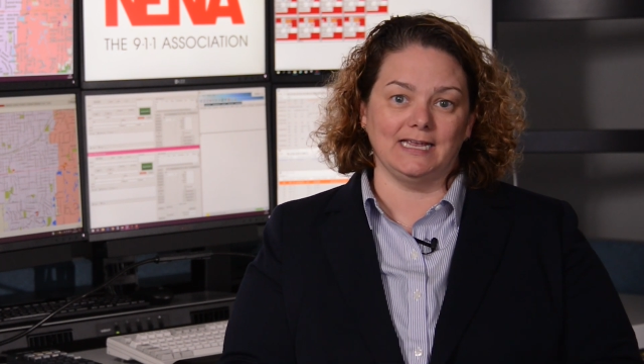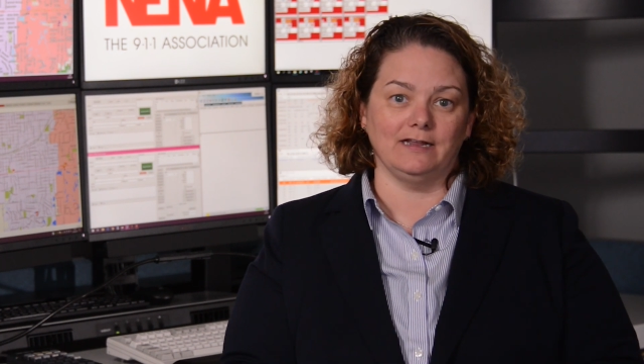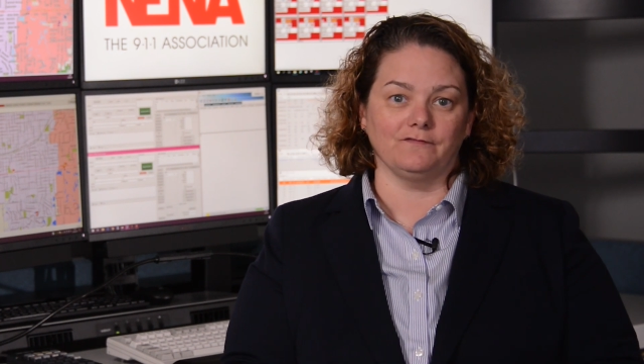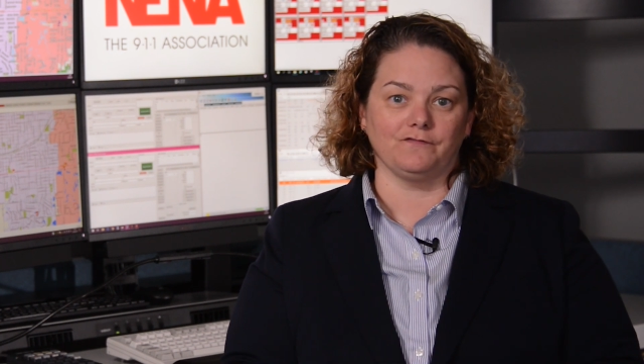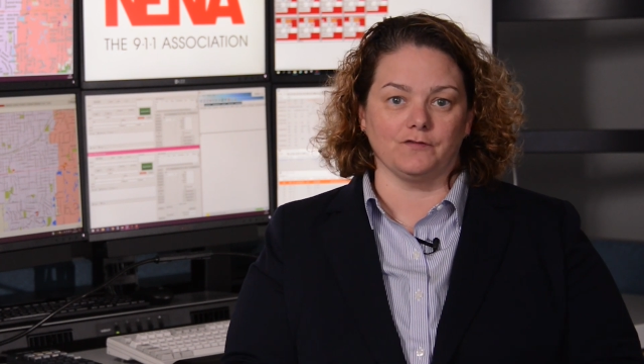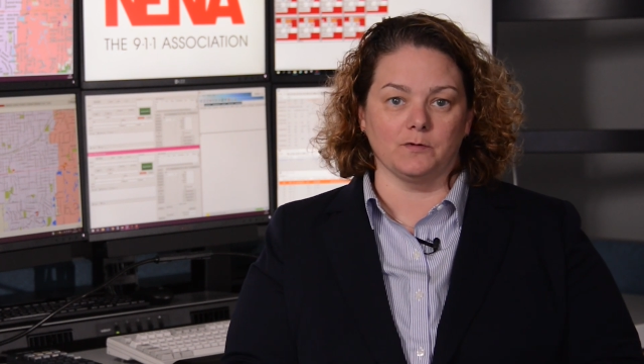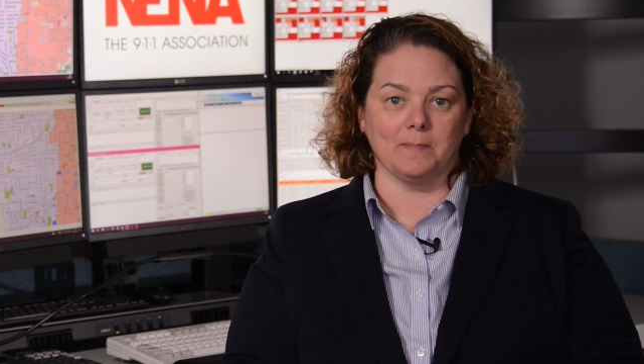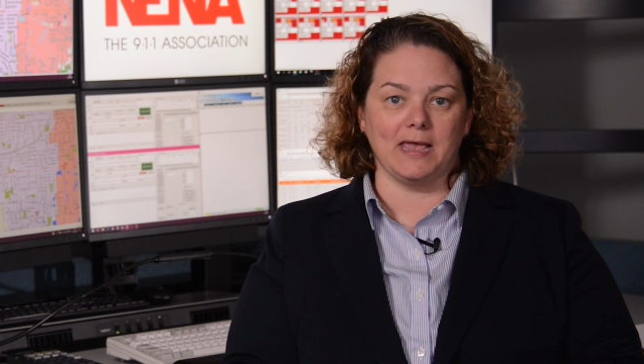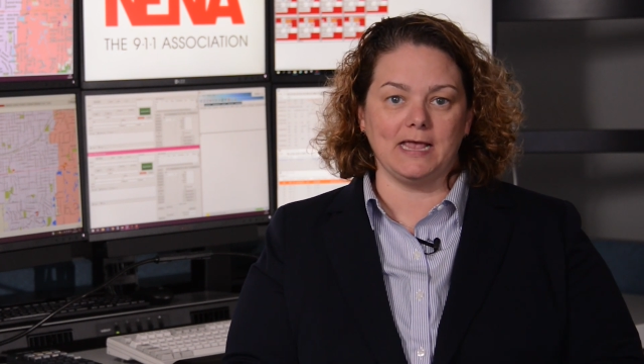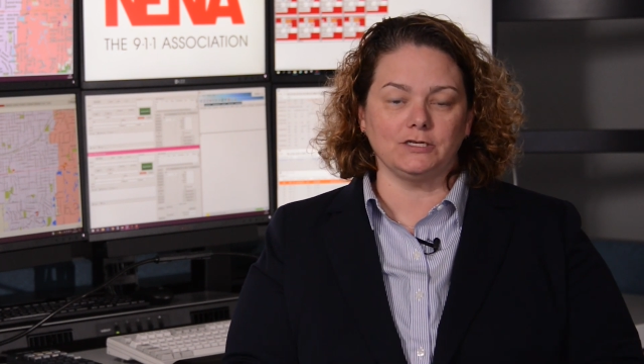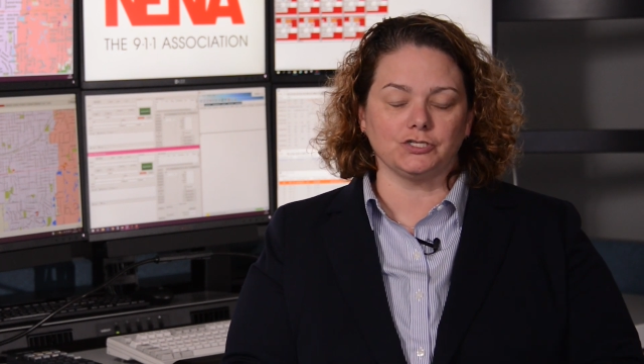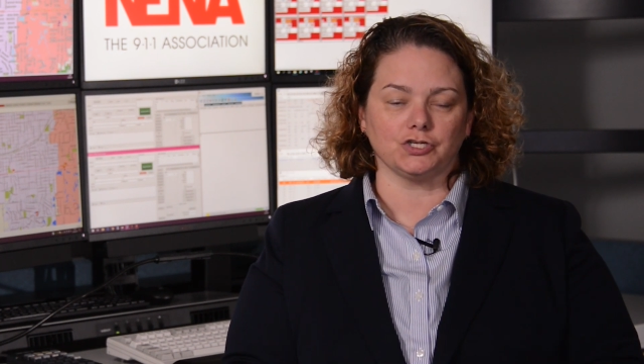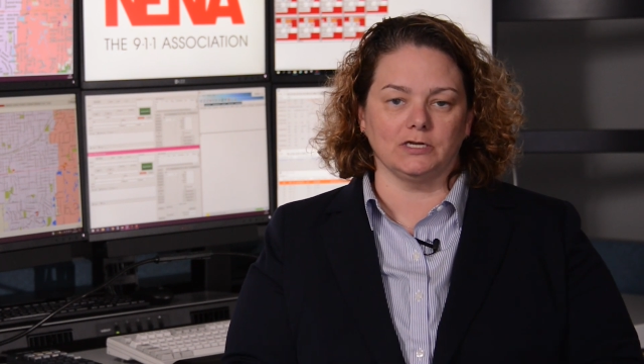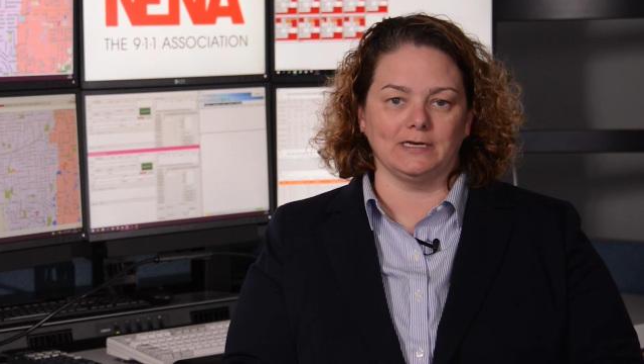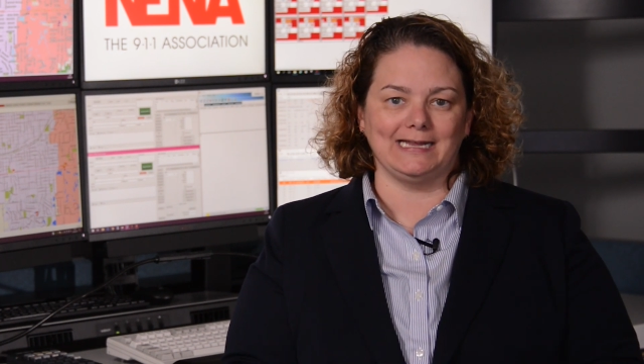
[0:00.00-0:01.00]

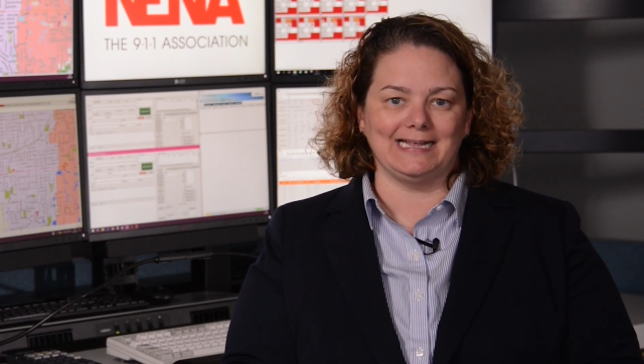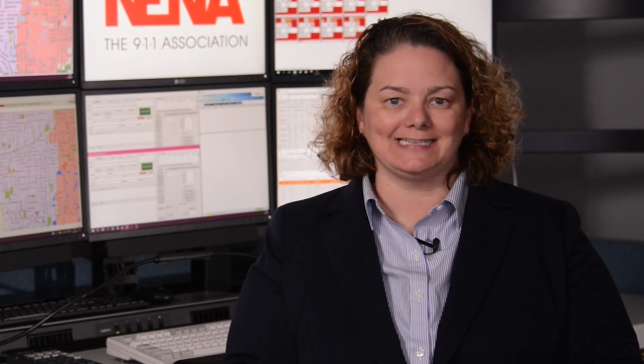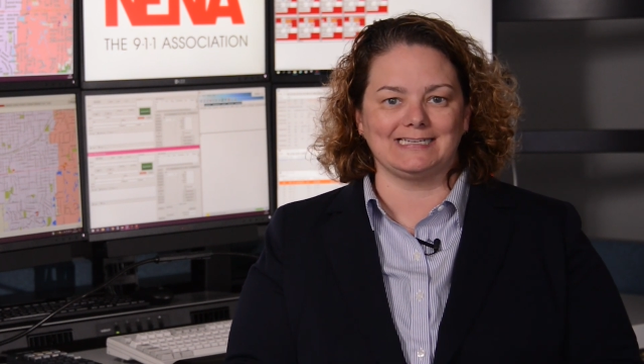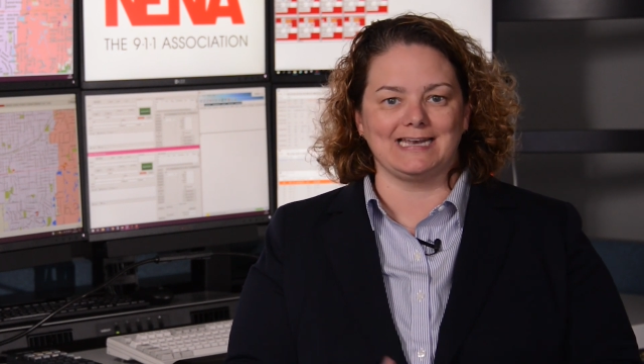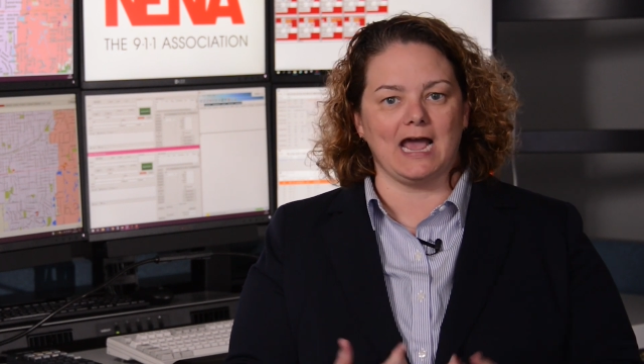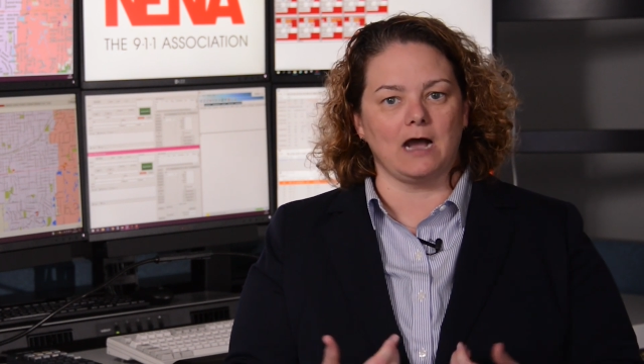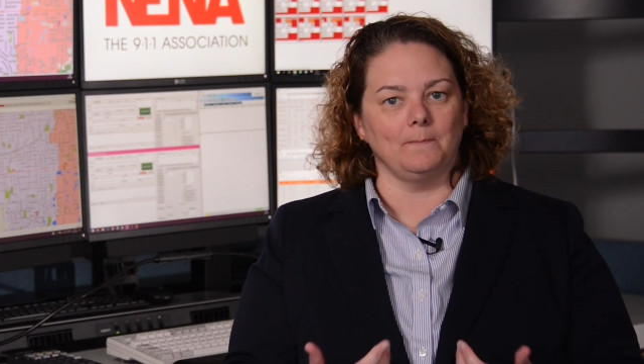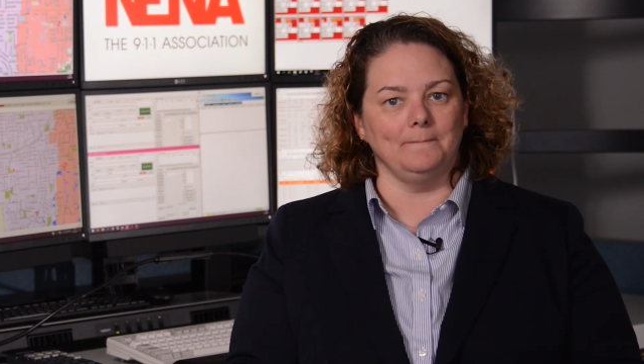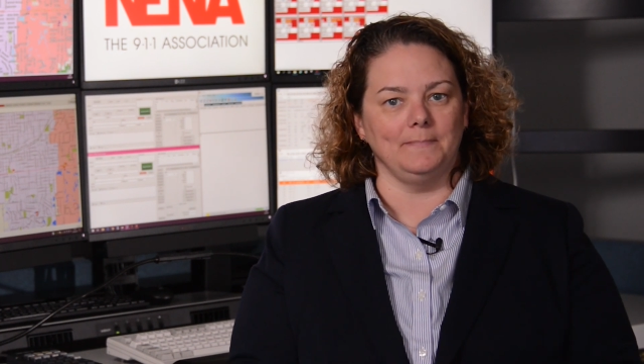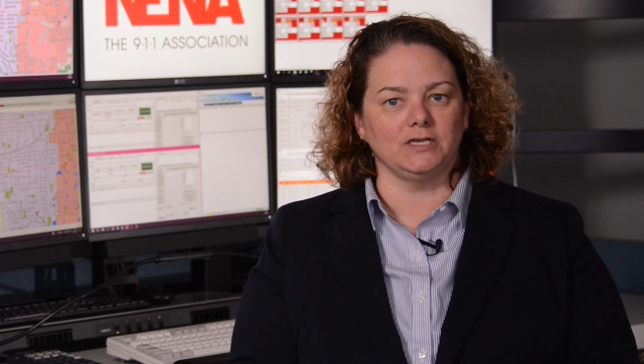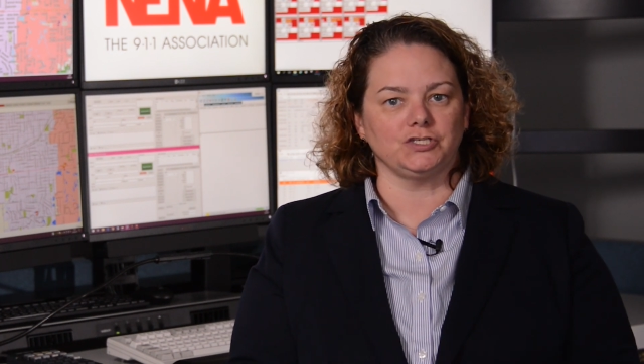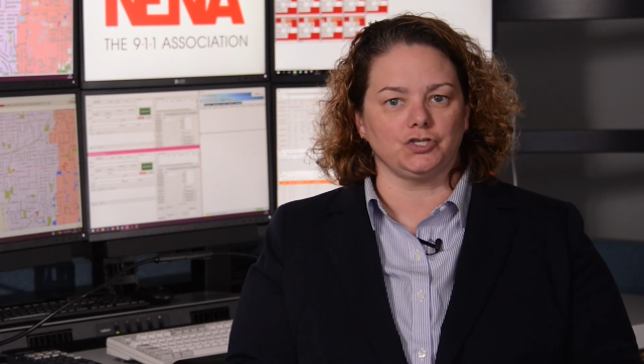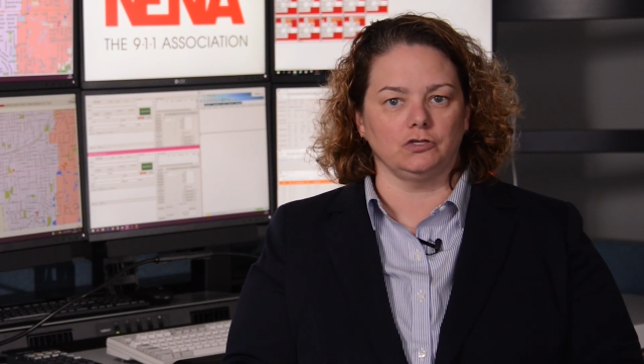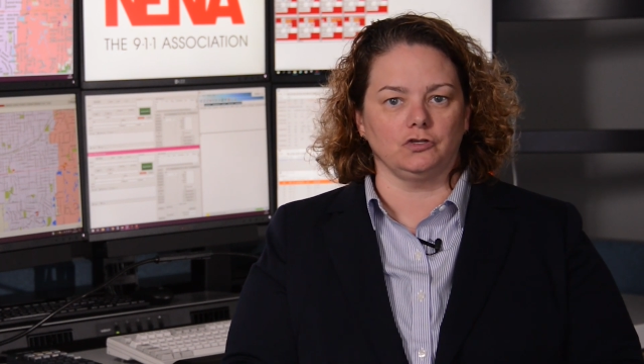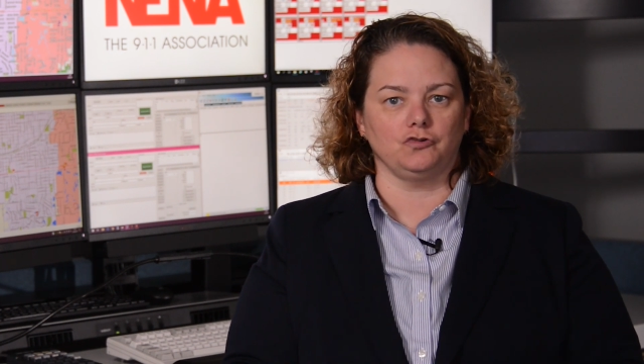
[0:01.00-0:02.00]
information is now
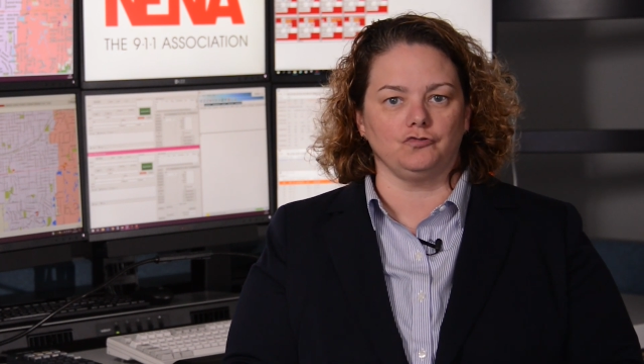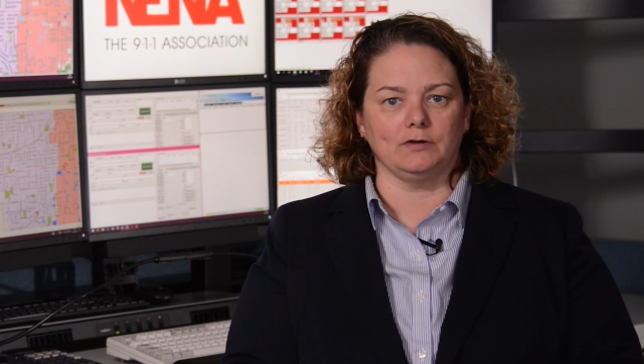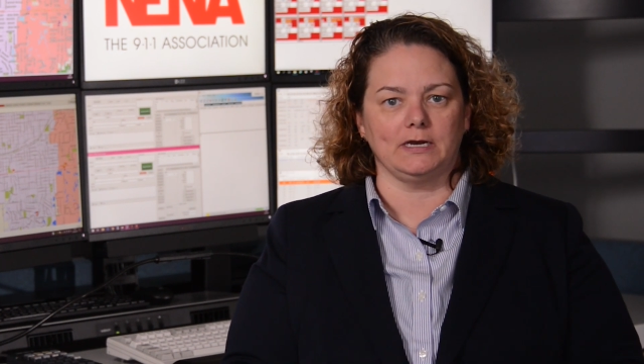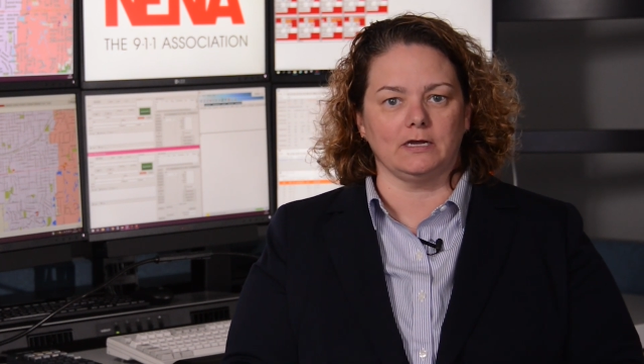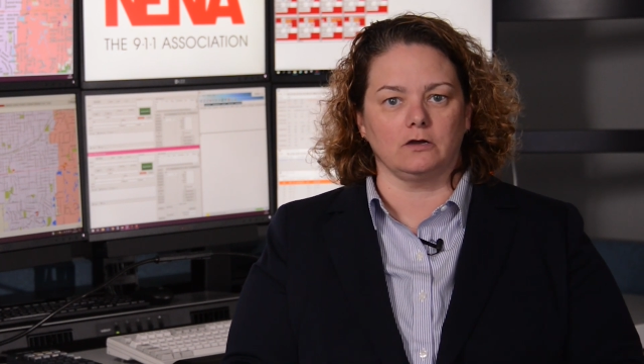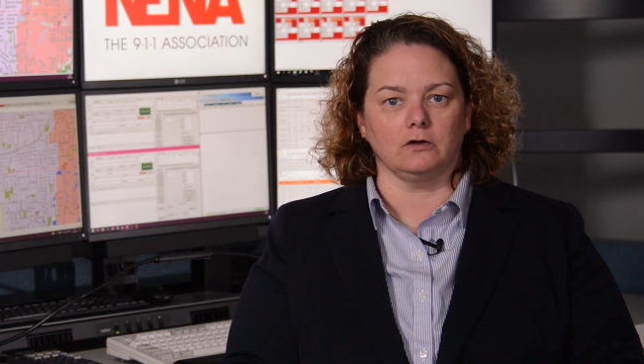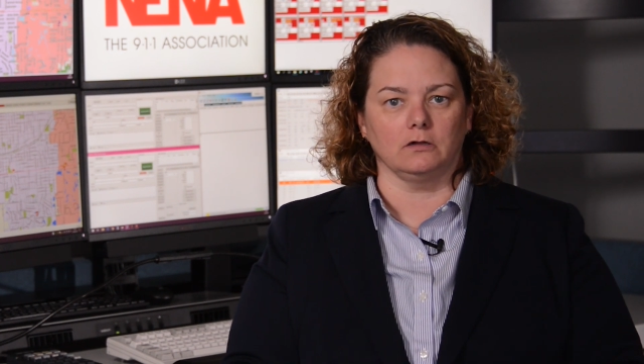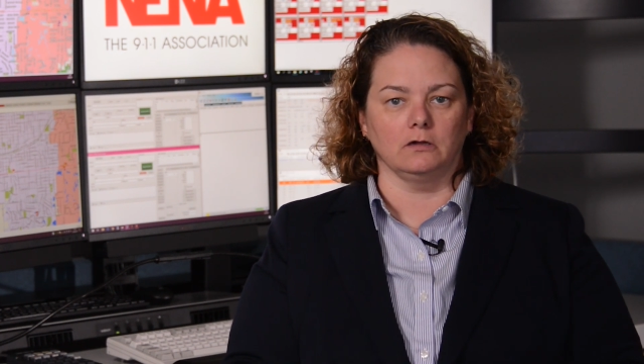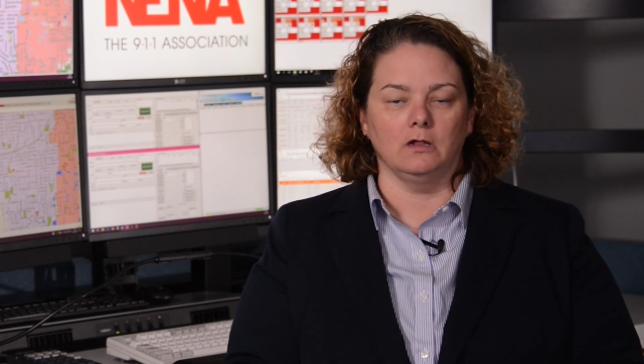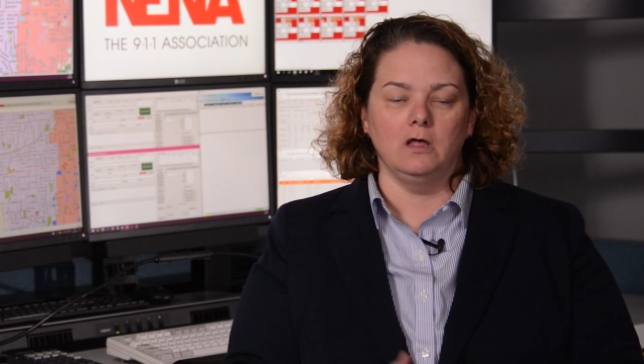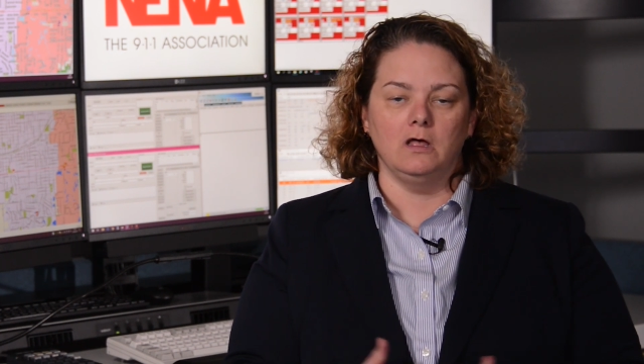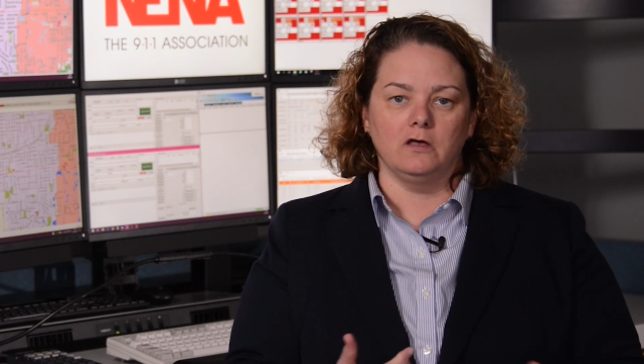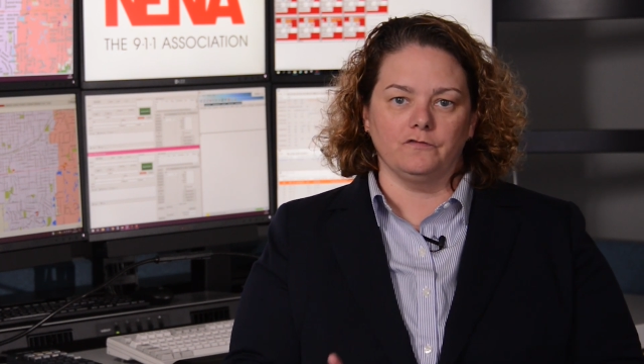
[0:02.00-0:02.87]
mission critical